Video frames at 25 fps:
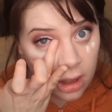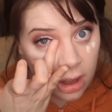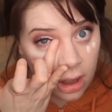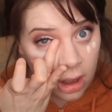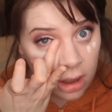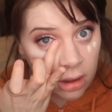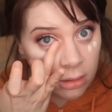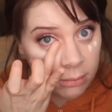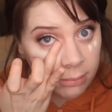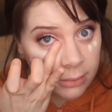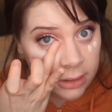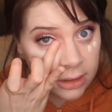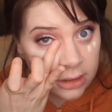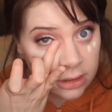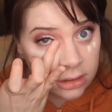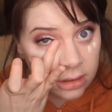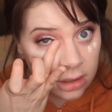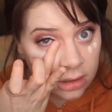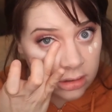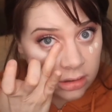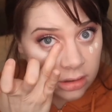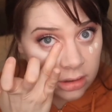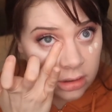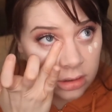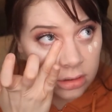up, it
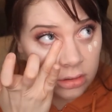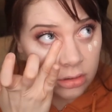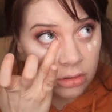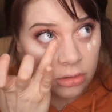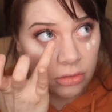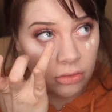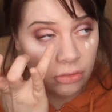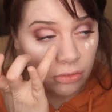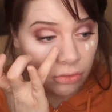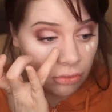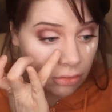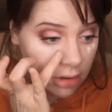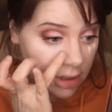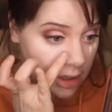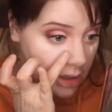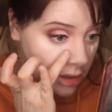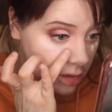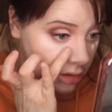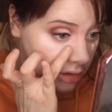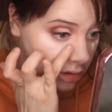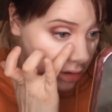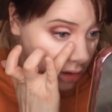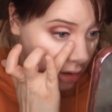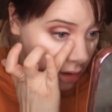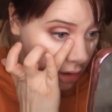doesn't
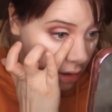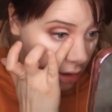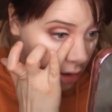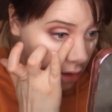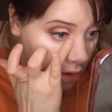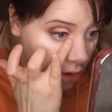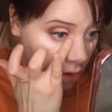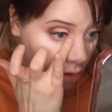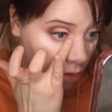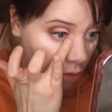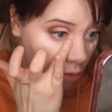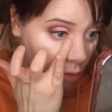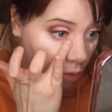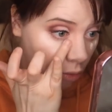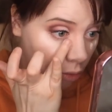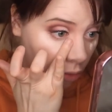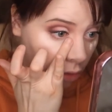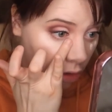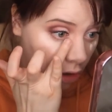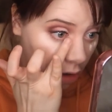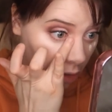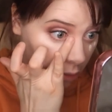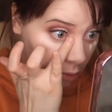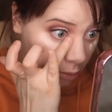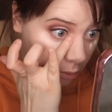crease or
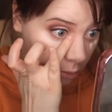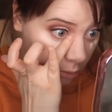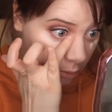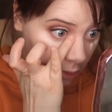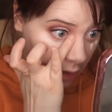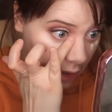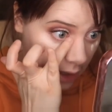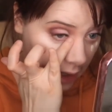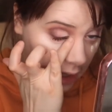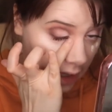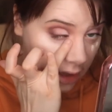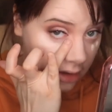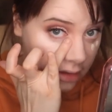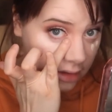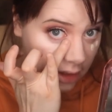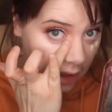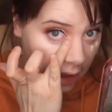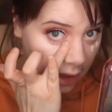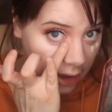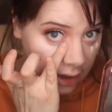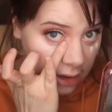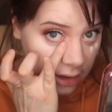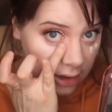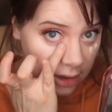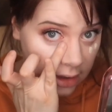go as
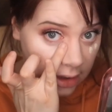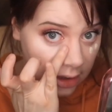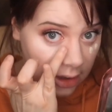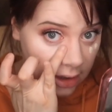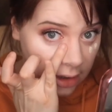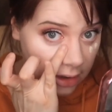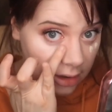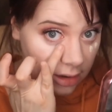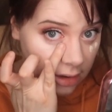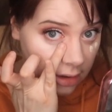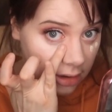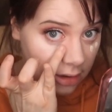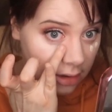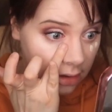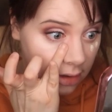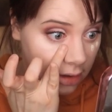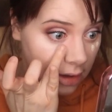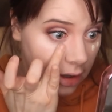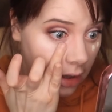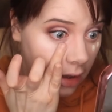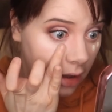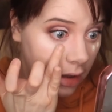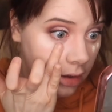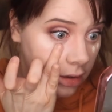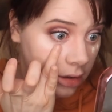cakey,
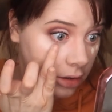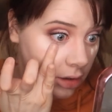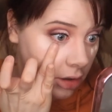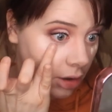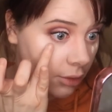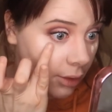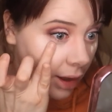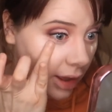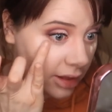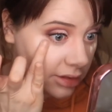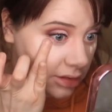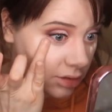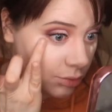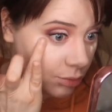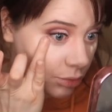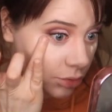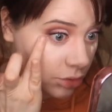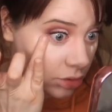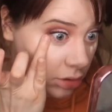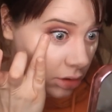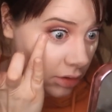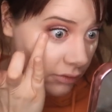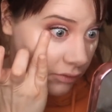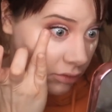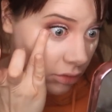you know, as it
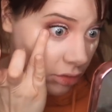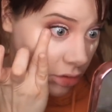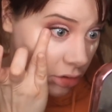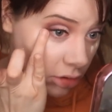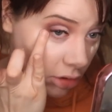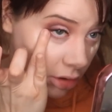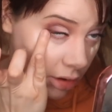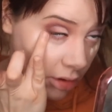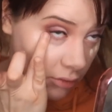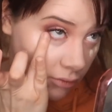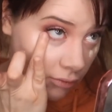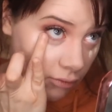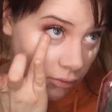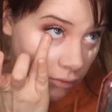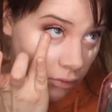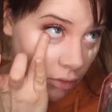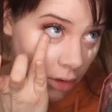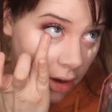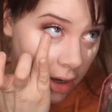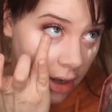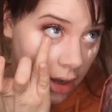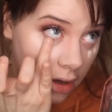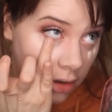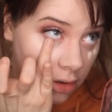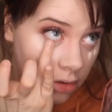would do if you started
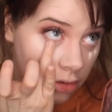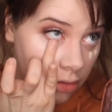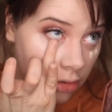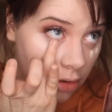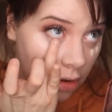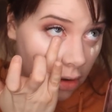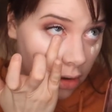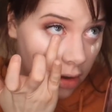right under your